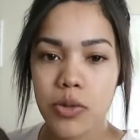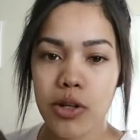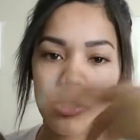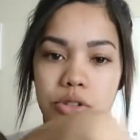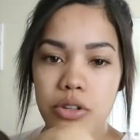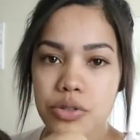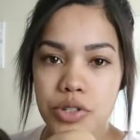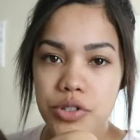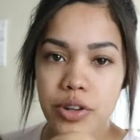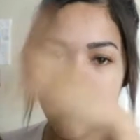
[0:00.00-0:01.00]
walk to the
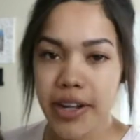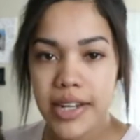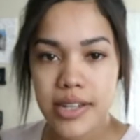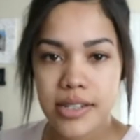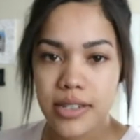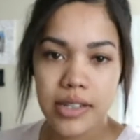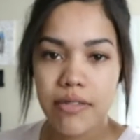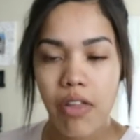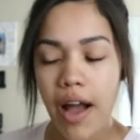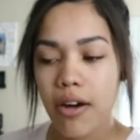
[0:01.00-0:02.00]
grocery store if I need to
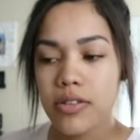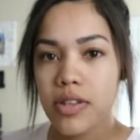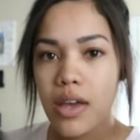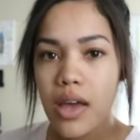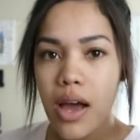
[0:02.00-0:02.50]
leave the house,